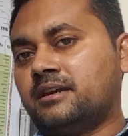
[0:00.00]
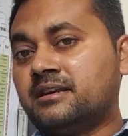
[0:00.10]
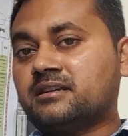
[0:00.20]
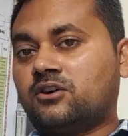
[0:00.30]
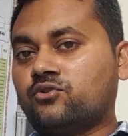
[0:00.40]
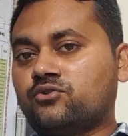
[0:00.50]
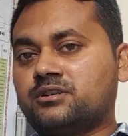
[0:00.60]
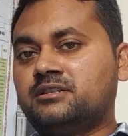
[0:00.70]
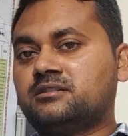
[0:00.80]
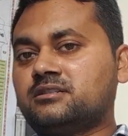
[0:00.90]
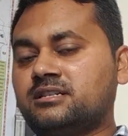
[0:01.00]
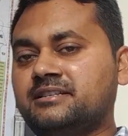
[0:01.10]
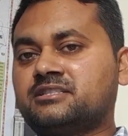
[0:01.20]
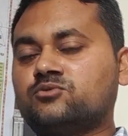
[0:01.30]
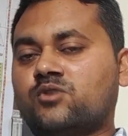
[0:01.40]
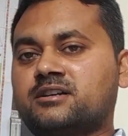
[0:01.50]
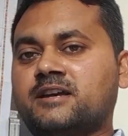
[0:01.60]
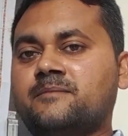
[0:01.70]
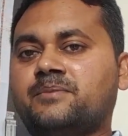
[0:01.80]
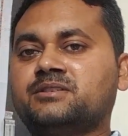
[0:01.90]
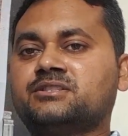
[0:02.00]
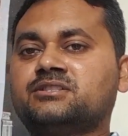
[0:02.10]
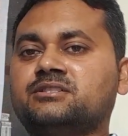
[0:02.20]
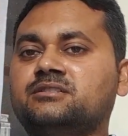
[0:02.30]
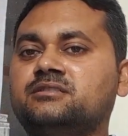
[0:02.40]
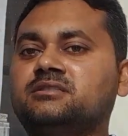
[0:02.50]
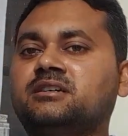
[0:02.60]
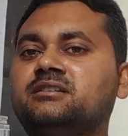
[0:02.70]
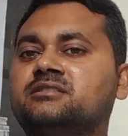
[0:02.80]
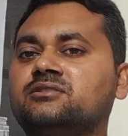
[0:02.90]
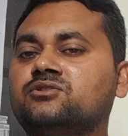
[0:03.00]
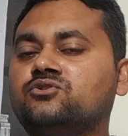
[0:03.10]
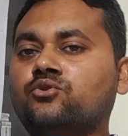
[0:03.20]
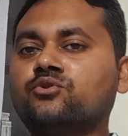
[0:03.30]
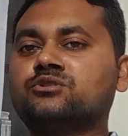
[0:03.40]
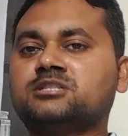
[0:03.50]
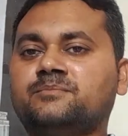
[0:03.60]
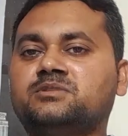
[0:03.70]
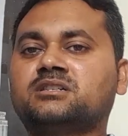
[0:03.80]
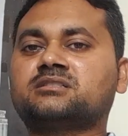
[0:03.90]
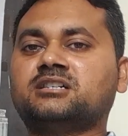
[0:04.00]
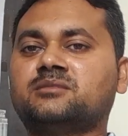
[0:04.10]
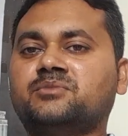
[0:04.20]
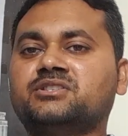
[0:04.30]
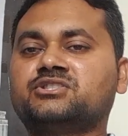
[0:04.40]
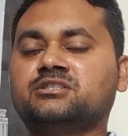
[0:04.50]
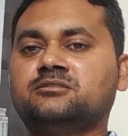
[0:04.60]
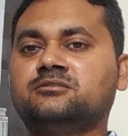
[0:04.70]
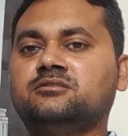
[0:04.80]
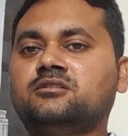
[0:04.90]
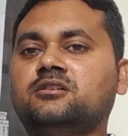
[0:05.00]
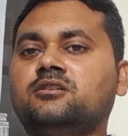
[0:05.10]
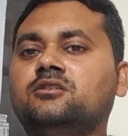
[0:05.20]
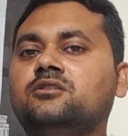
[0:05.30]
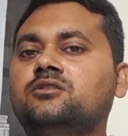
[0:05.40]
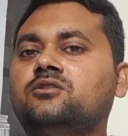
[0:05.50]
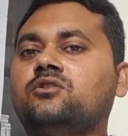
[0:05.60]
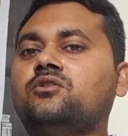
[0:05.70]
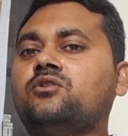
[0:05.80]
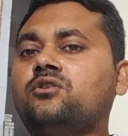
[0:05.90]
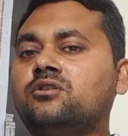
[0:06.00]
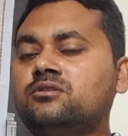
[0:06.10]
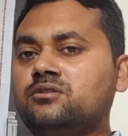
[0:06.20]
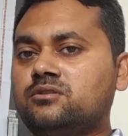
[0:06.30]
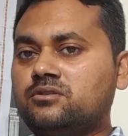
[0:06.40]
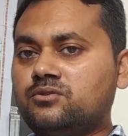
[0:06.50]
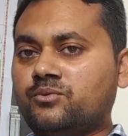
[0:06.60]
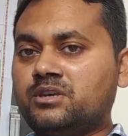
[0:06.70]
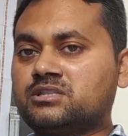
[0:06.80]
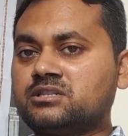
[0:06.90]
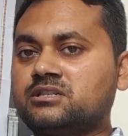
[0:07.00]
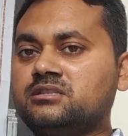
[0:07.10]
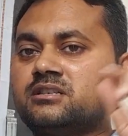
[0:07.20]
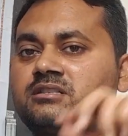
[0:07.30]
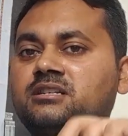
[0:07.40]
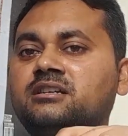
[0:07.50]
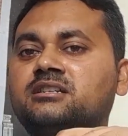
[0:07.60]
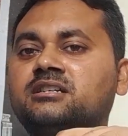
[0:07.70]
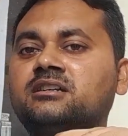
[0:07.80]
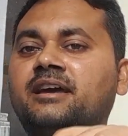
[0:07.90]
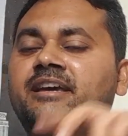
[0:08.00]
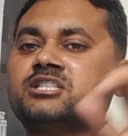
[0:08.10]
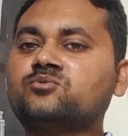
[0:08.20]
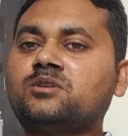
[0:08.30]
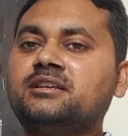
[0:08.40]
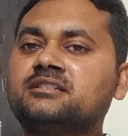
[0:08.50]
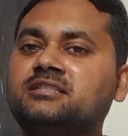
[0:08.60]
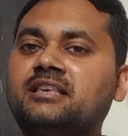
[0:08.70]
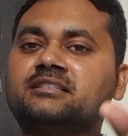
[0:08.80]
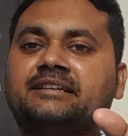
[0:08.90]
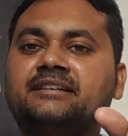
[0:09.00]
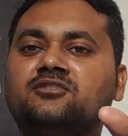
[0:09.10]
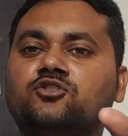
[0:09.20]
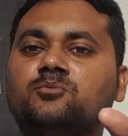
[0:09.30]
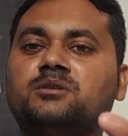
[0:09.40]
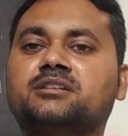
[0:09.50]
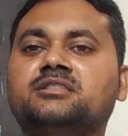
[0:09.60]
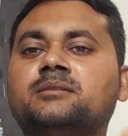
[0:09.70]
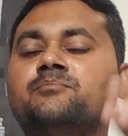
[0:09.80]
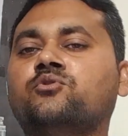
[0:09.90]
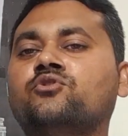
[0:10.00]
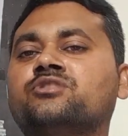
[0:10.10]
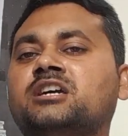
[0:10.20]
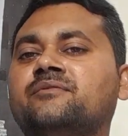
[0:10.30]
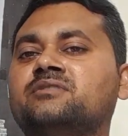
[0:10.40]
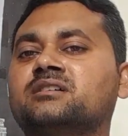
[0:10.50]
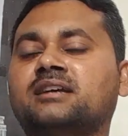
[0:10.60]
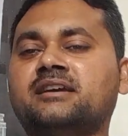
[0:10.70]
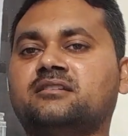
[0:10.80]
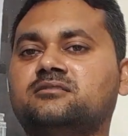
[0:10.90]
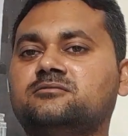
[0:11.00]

In concurrent list, what happens that those subjects are mentioned on which the center as well as the state government, they both have the right